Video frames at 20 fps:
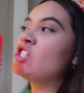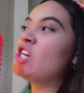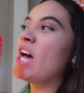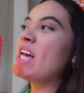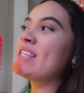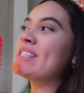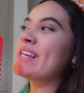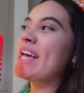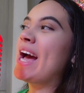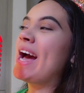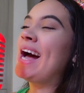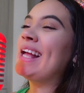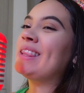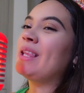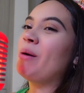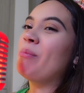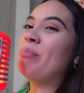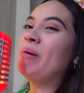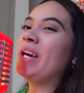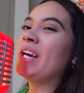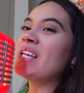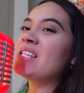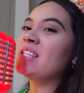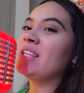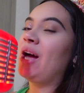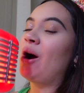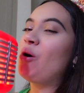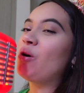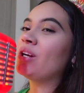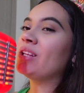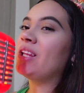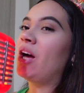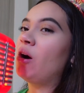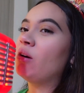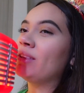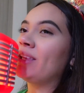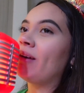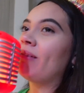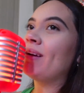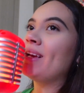Jessica got the biggest donka
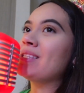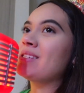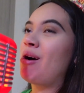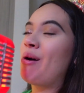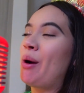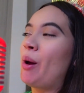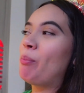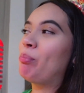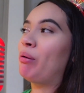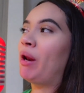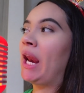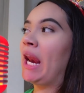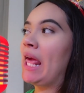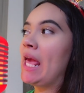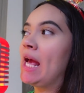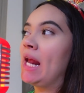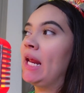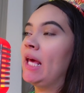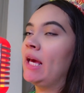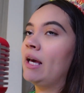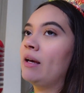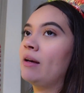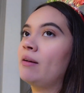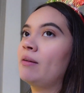donk there is on a planet.